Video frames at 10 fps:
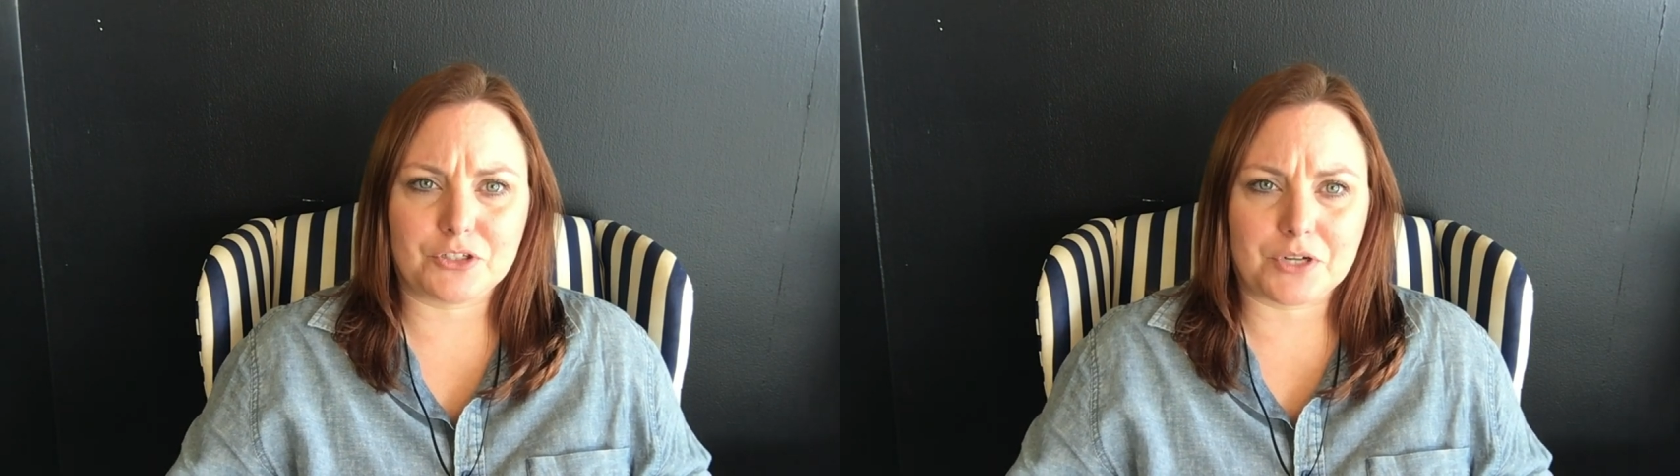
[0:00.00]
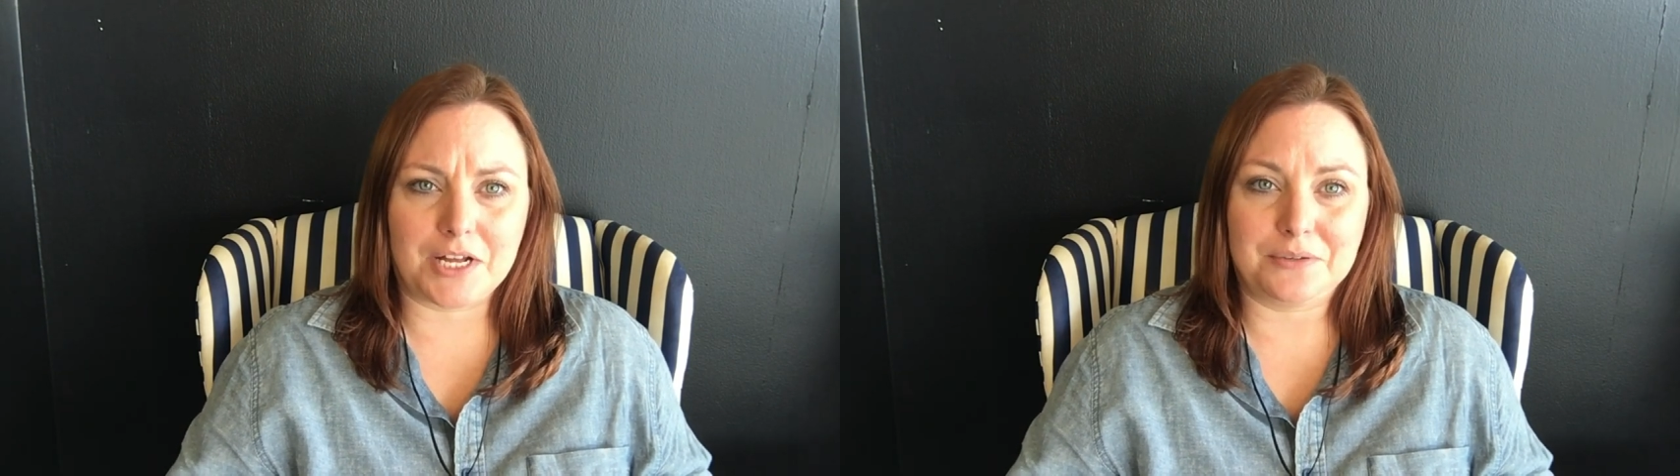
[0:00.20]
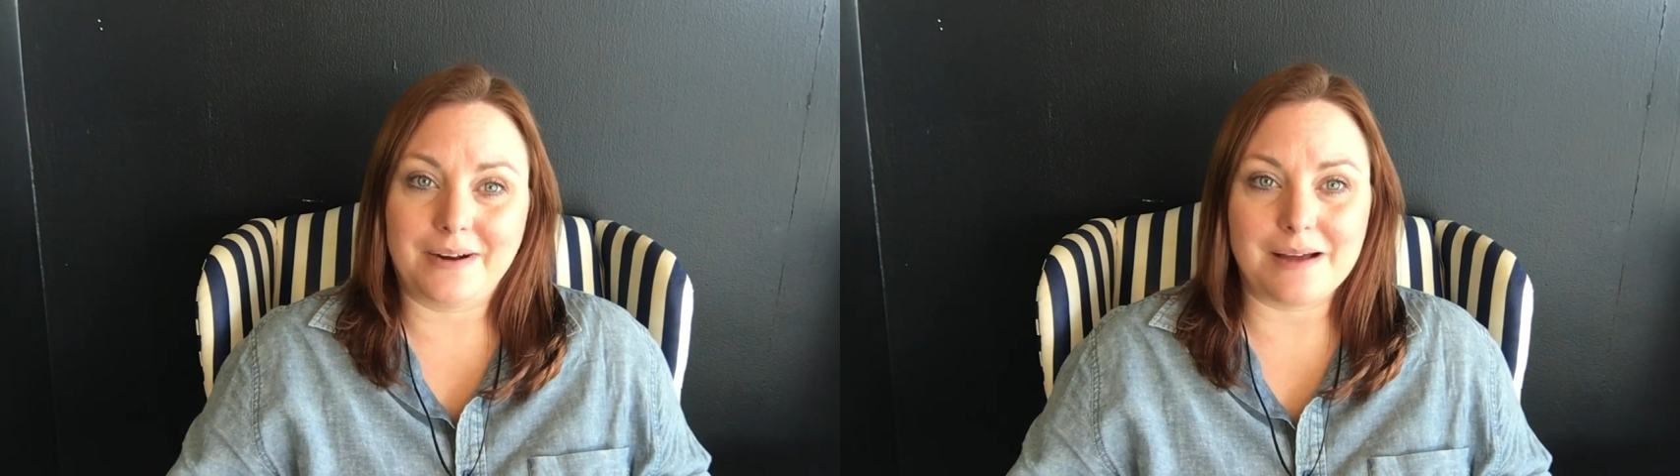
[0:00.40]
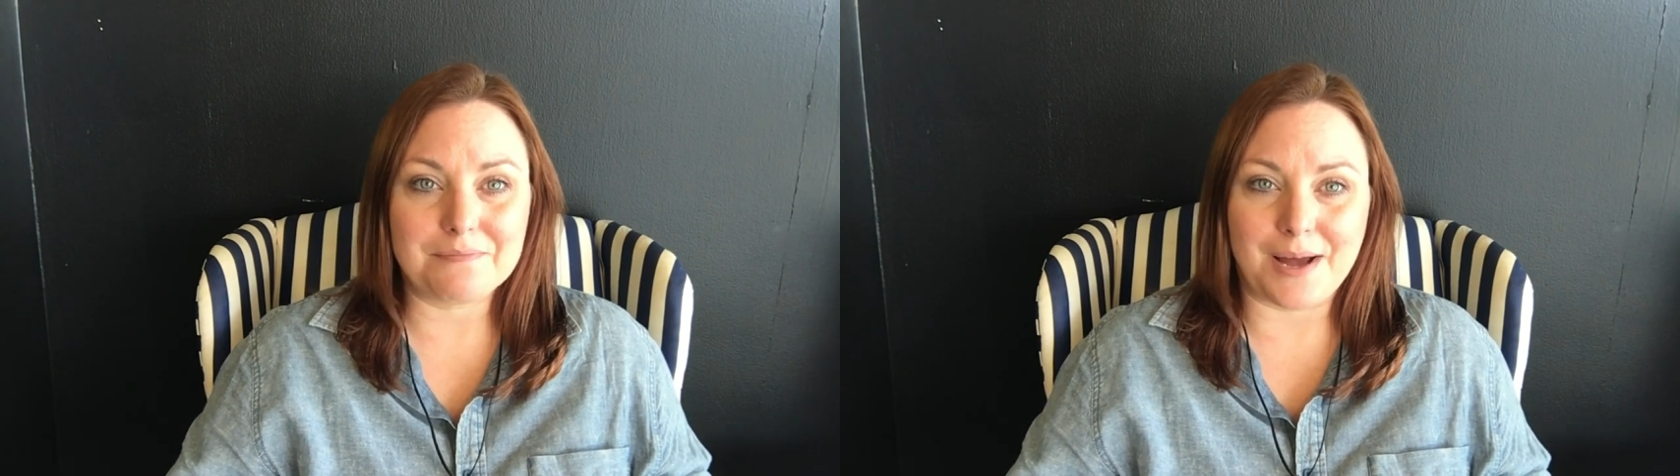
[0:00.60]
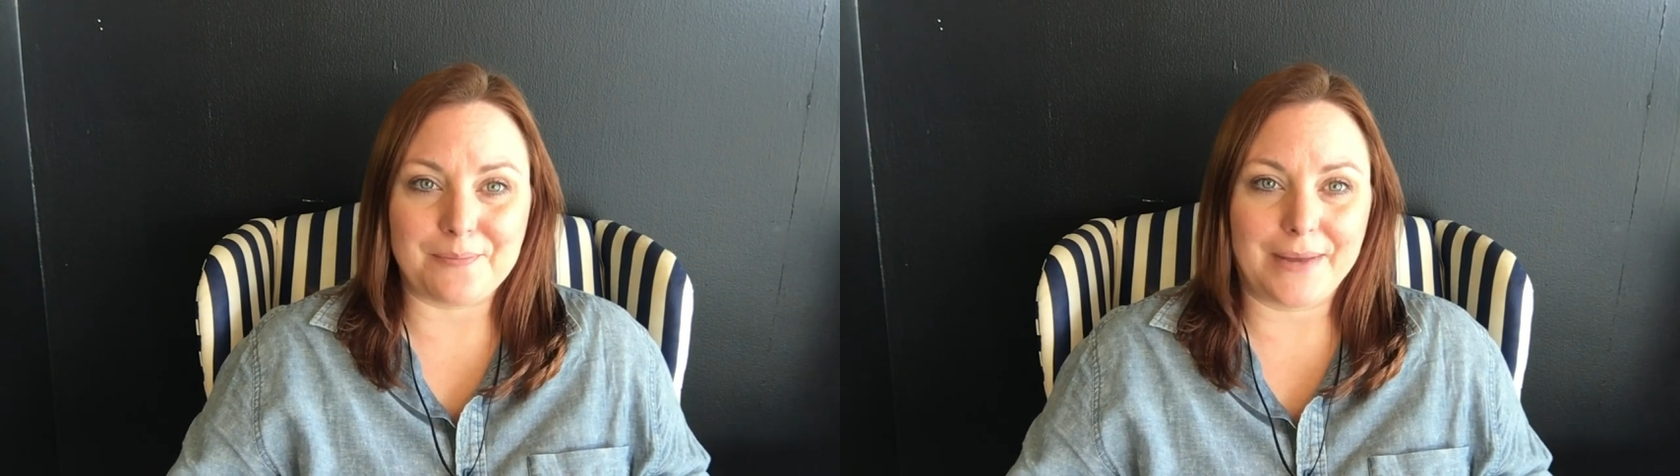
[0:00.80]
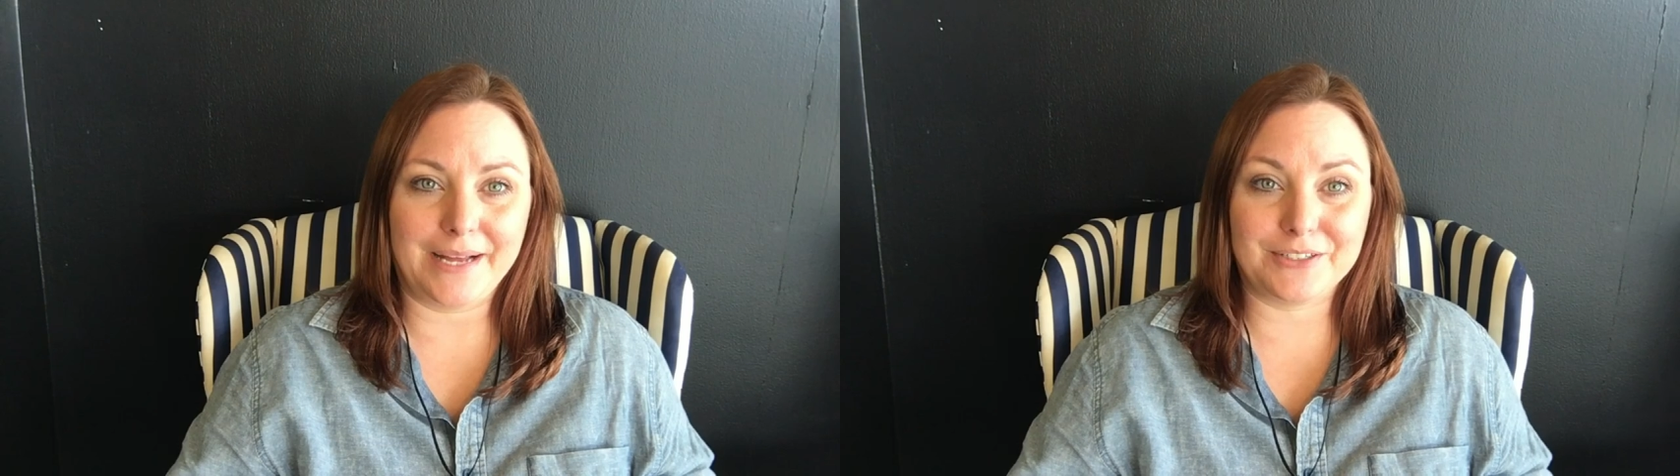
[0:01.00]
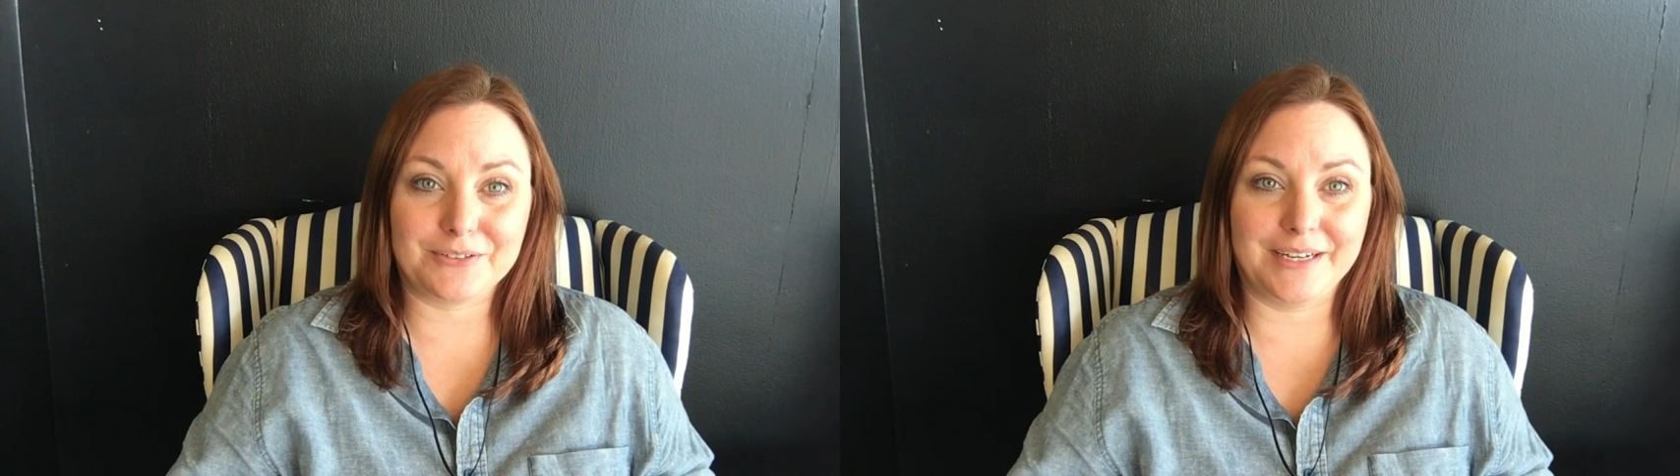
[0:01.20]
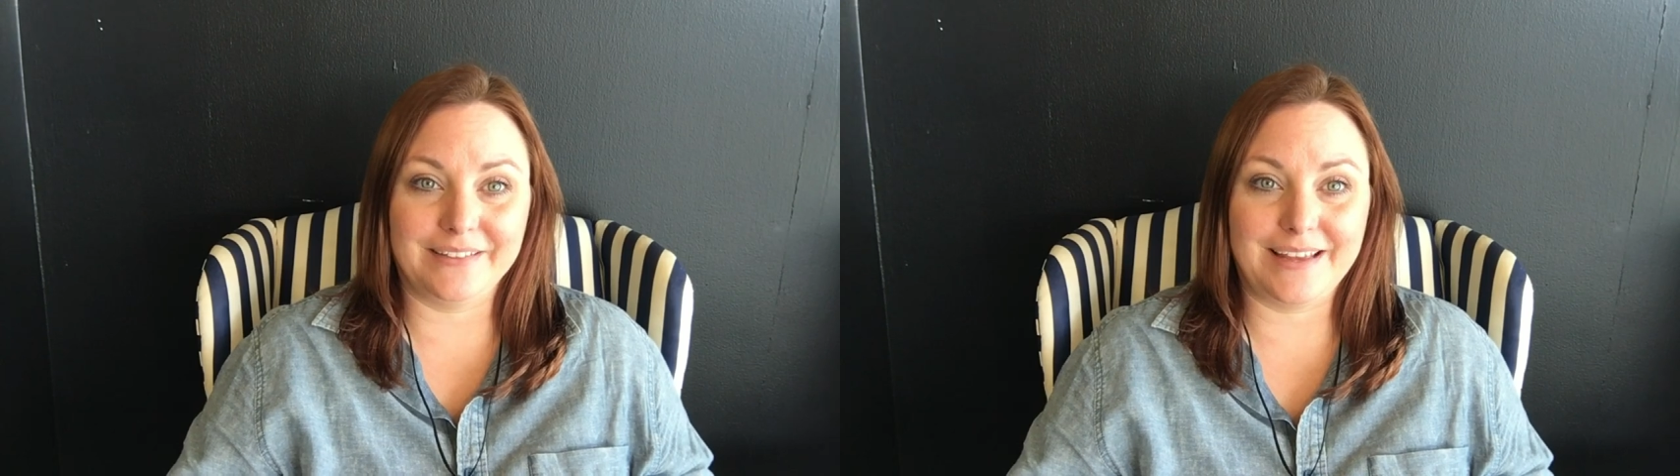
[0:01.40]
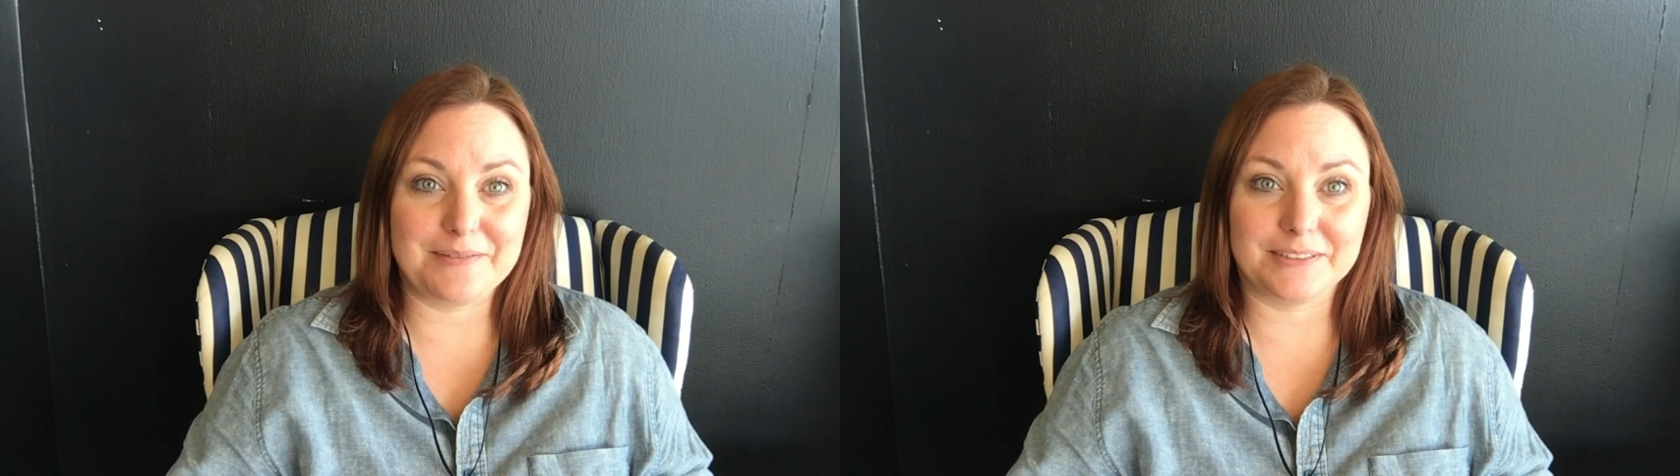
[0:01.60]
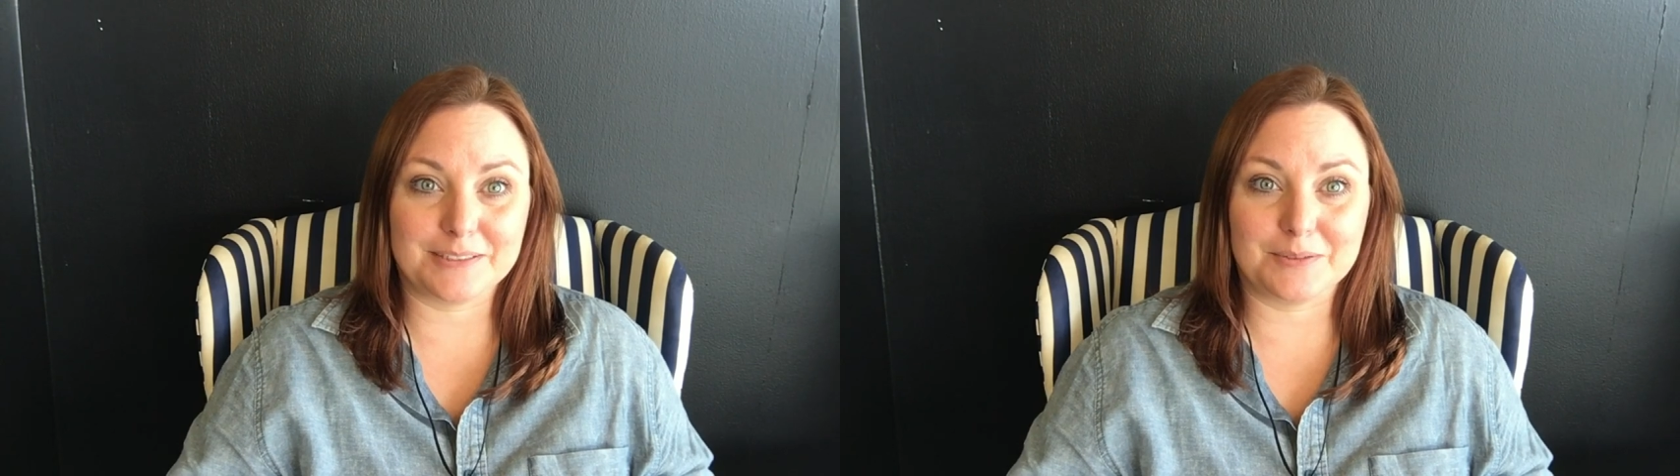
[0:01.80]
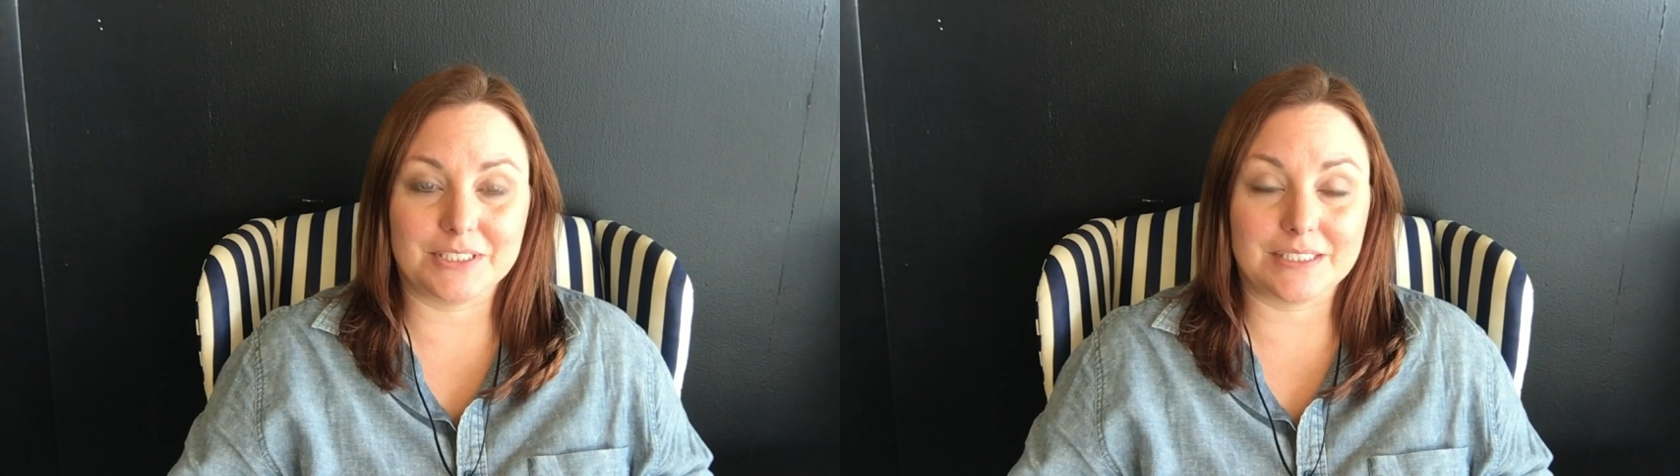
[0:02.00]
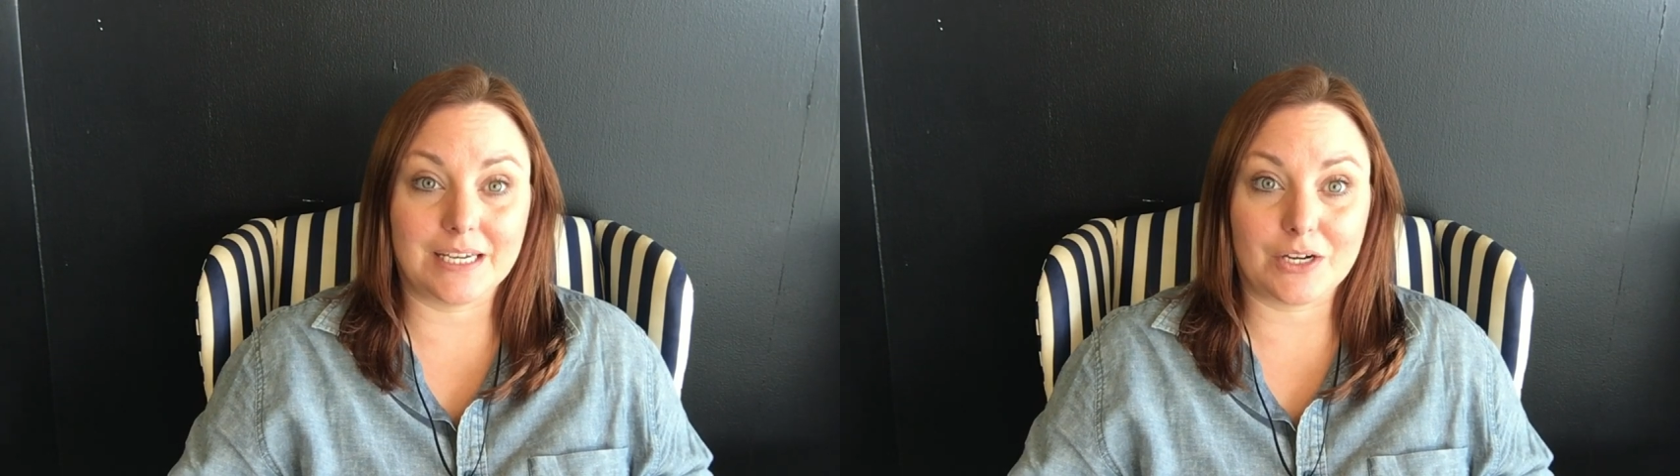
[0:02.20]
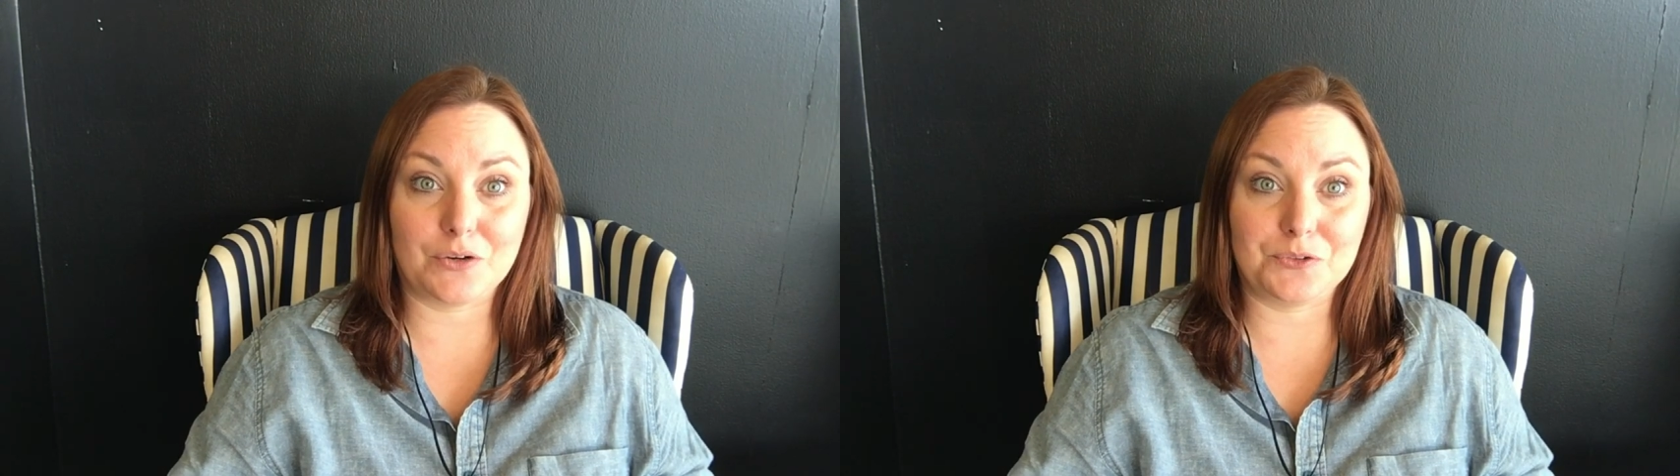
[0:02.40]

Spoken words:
to try to wrap my mind around that, because I'm just like,